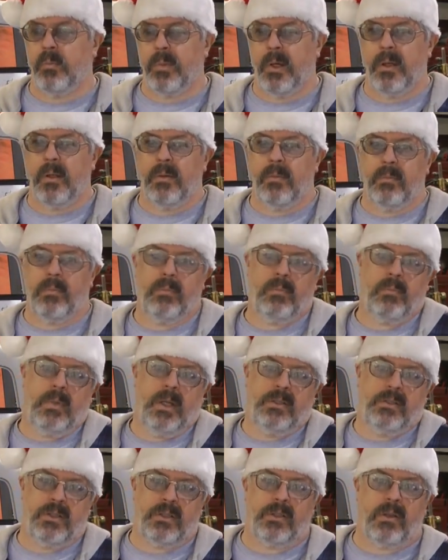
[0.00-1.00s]
but
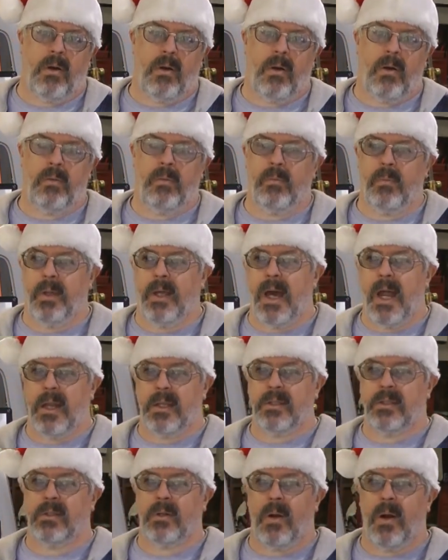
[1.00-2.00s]
it's a start. We got
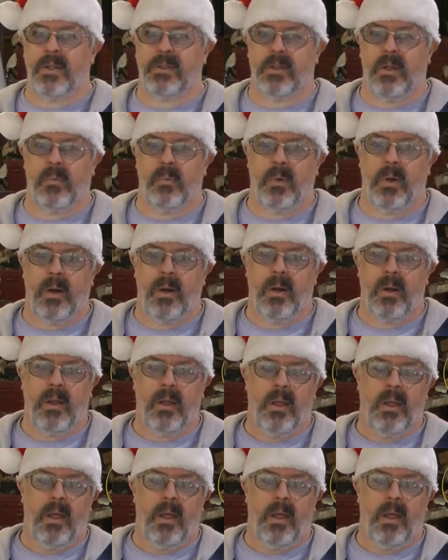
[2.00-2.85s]
to start somewhere.